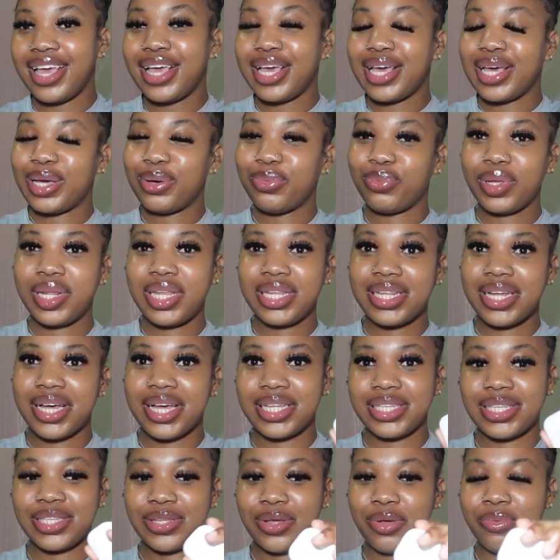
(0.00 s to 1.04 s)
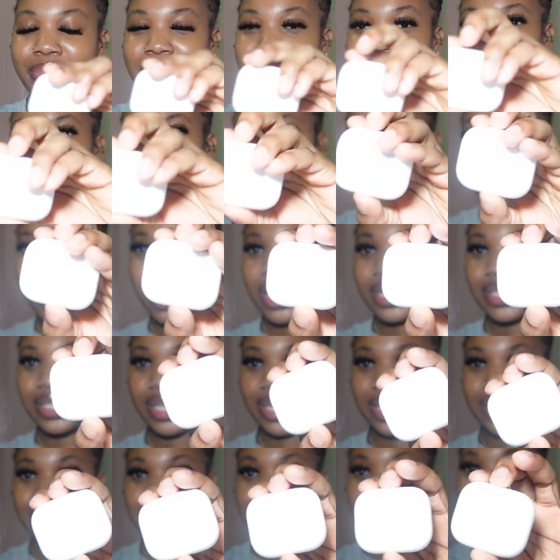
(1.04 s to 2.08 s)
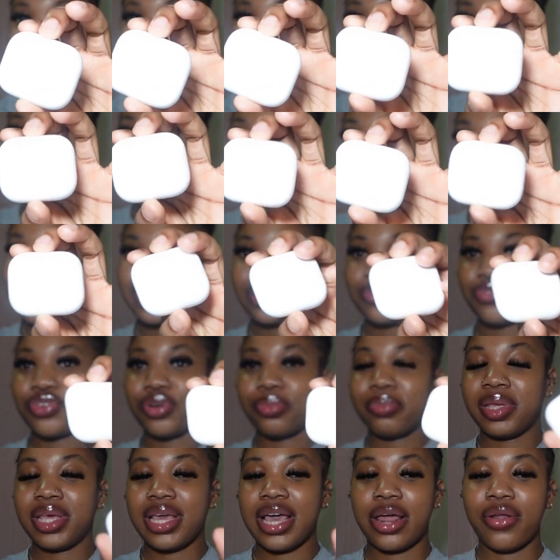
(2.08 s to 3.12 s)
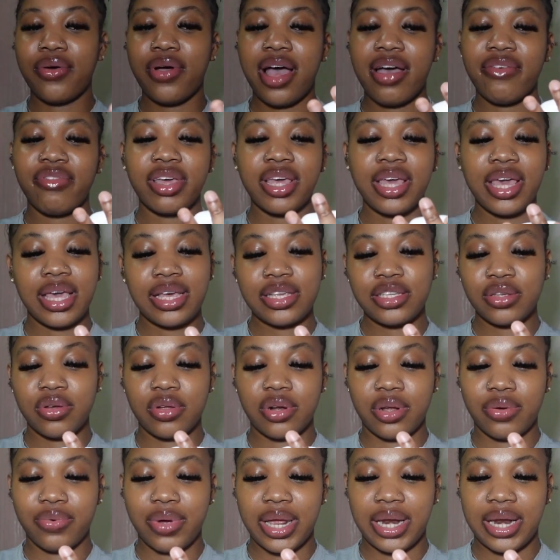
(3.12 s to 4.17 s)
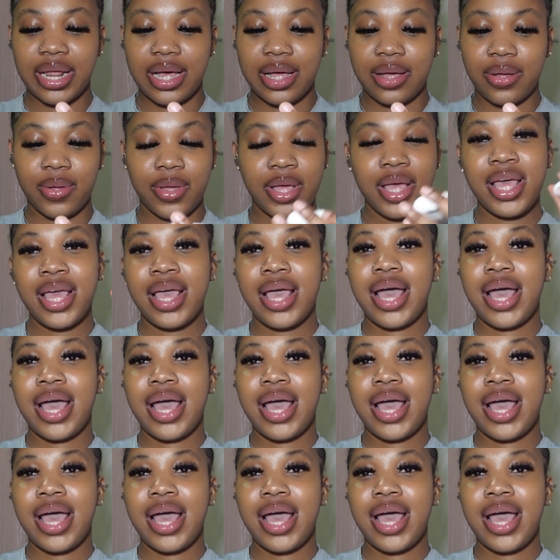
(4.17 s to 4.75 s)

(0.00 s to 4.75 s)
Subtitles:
it really does. So my AirPods is a must for me. I don't have a case on it right now.